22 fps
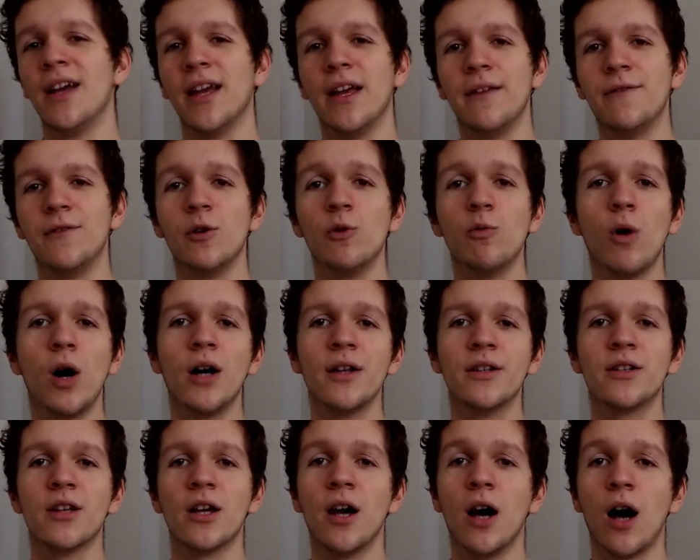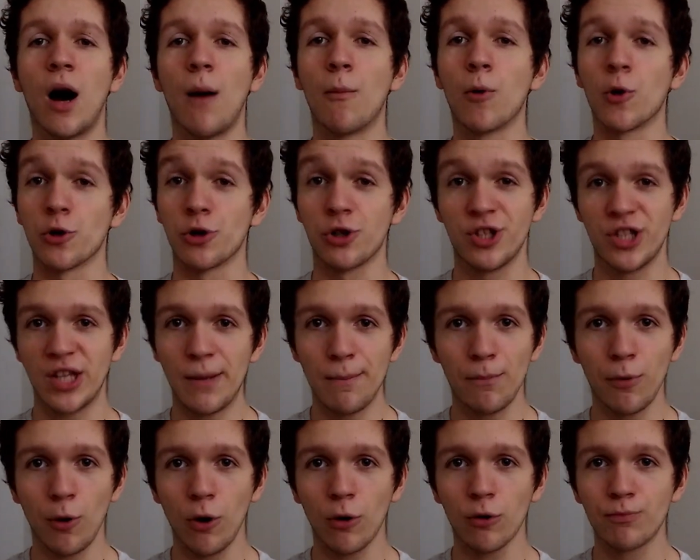If you want a more
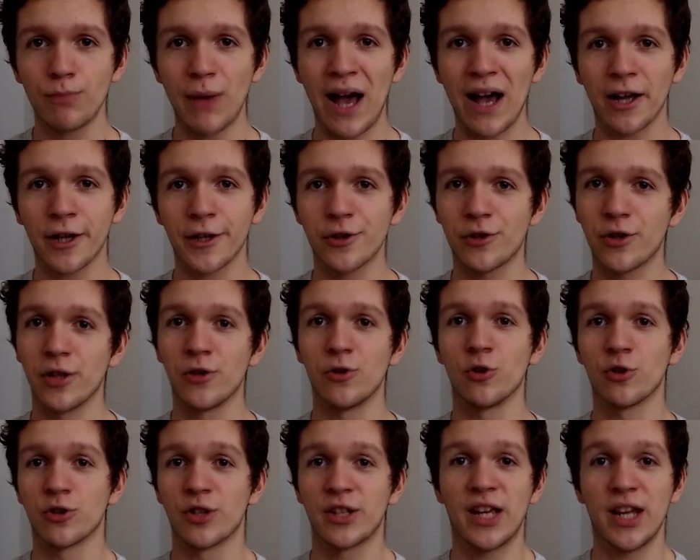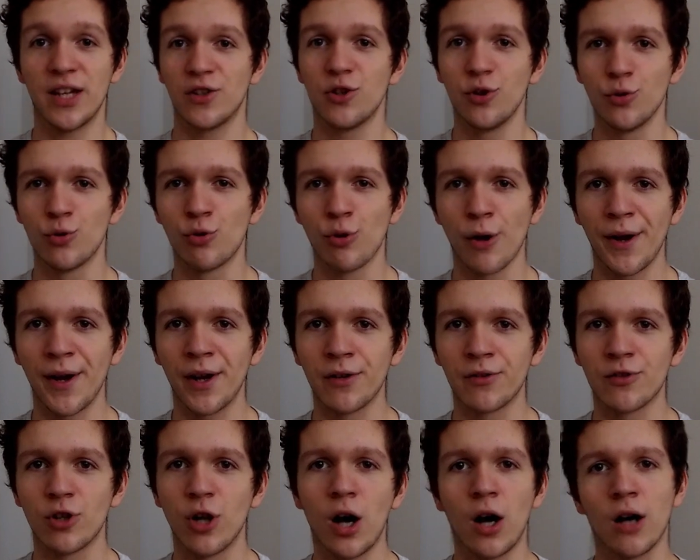simple package that just gets you trading
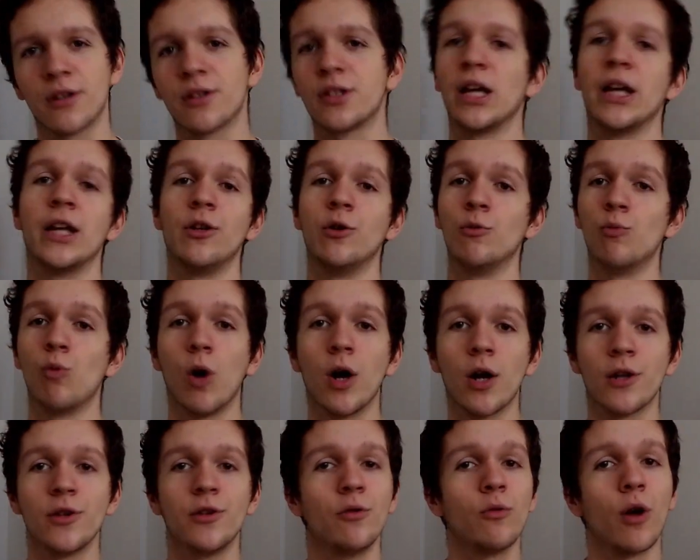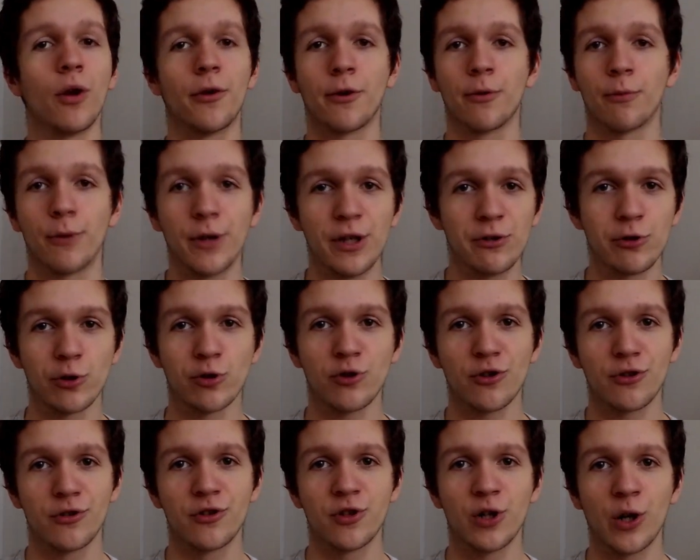stocks and you want to do all your
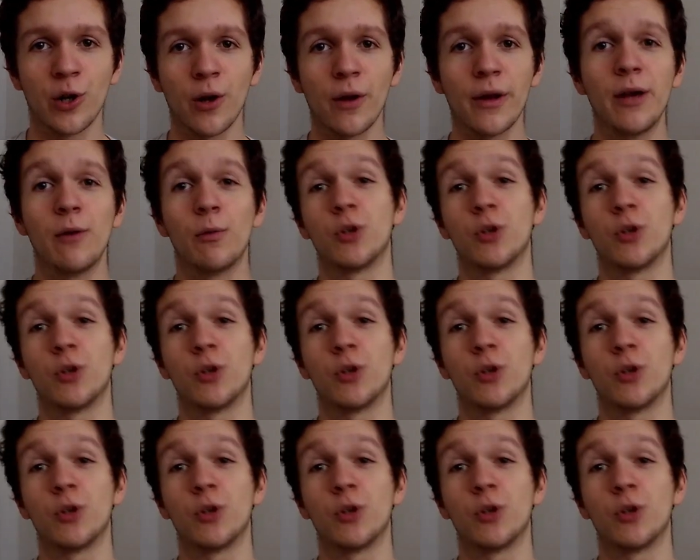research externally,